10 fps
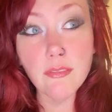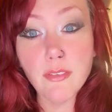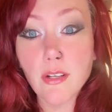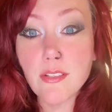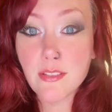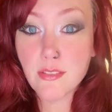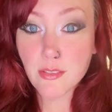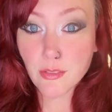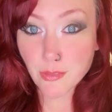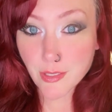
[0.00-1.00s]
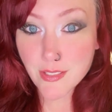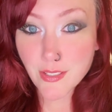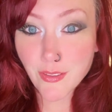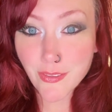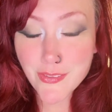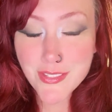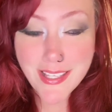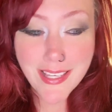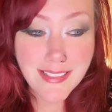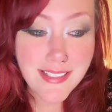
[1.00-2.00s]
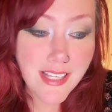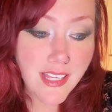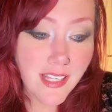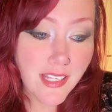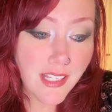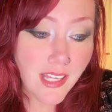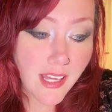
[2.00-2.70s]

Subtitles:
universe, source, all those things,